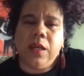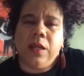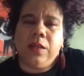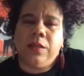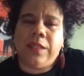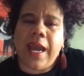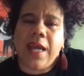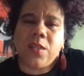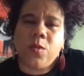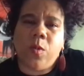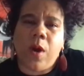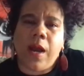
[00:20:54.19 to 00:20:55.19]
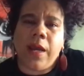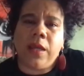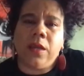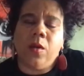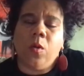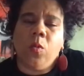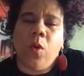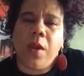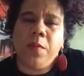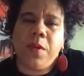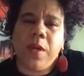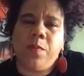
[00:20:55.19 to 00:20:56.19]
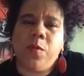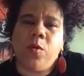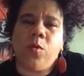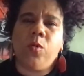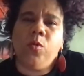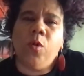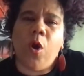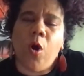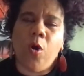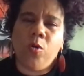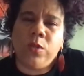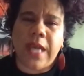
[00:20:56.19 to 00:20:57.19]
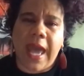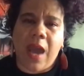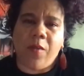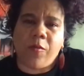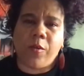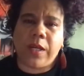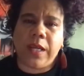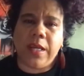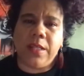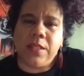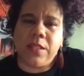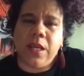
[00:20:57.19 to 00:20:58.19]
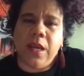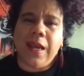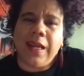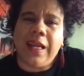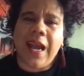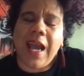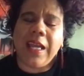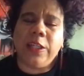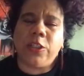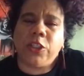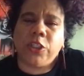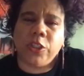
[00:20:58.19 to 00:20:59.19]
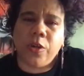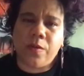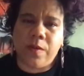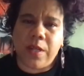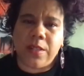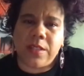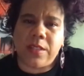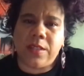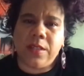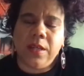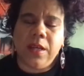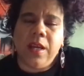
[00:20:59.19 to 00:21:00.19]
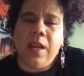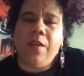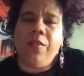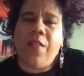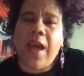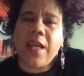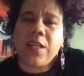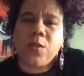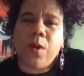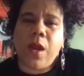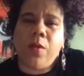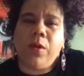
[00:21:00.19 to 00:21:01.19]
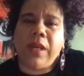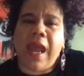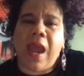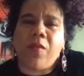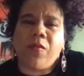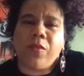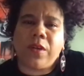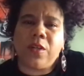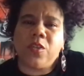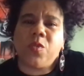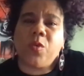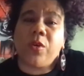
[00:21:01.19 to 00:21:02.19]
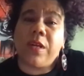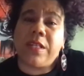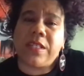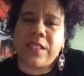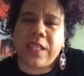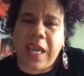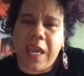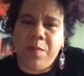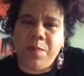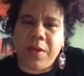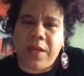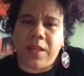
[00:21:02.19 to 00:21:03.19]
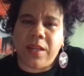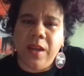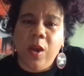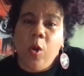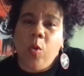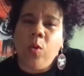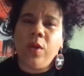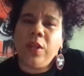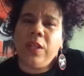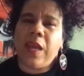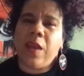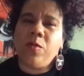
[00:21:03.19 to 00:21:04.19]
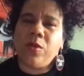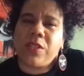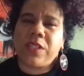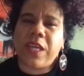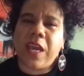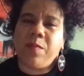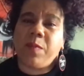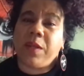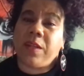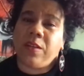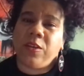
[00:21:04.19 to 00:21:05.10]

That's why white people who owned Africans got insurance. That's why when Africans were escaping, whether they were escaping in the